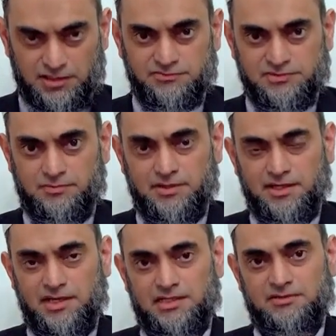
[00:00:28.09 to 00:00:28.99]
if somebody
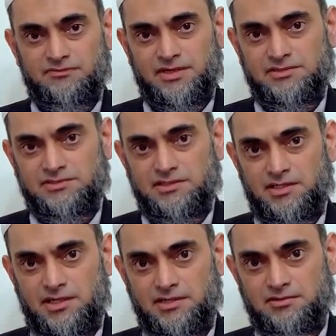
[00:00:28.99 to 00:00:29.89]
has fasted
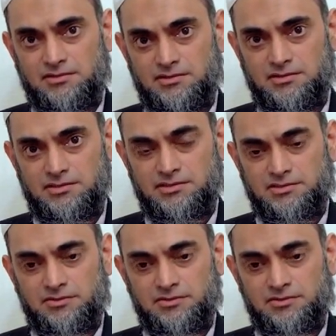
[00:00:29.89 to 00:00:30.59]
and uh,